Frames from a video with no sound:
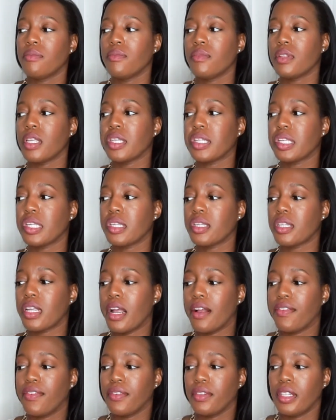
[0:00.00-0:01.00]
This is
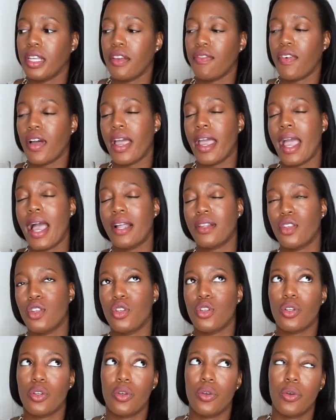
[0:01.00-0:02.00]
definitely, if I had to
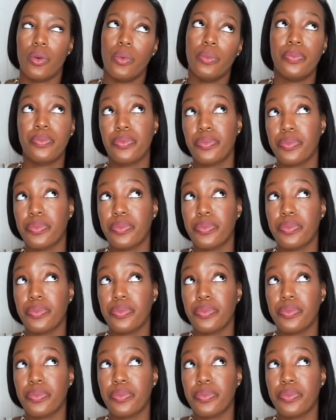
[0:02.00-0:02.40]
do